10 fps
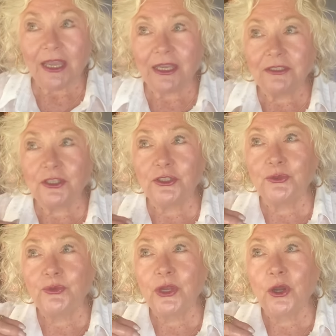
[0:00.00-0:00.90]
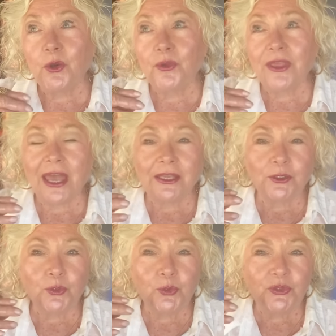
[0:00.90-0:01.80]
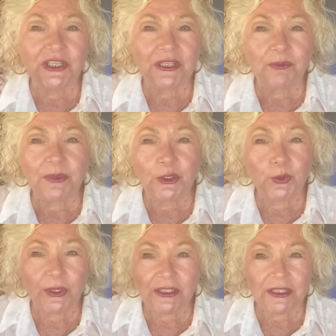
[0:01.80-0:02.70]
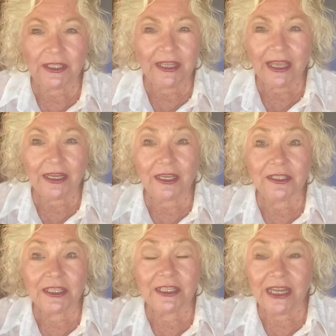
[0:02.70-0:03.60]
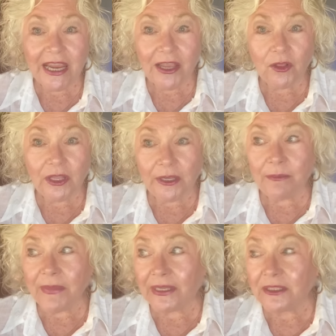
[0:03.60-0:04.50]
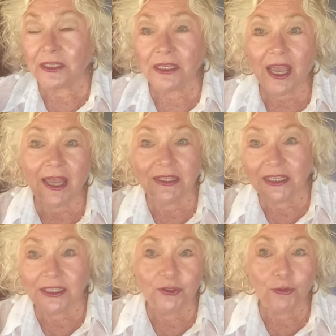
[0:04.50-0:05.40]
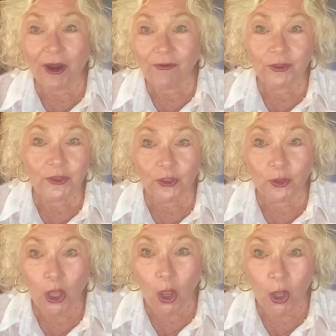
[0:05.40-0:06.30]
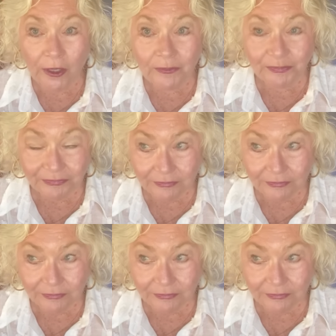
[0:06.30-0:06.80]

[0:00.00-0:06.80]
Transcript: And do you know that oozy mucus that a snail emits as he travels along?